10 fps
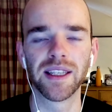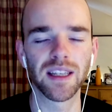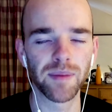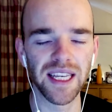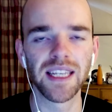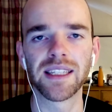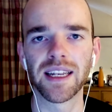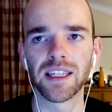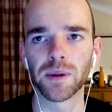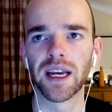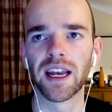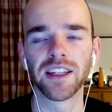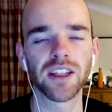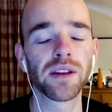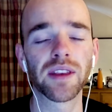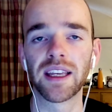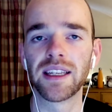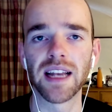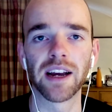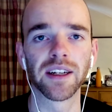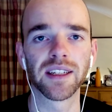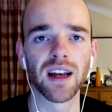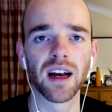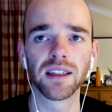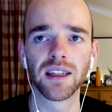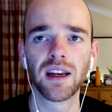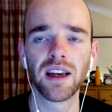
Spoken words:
It's going to be eased into it, and I don't think he's now going to start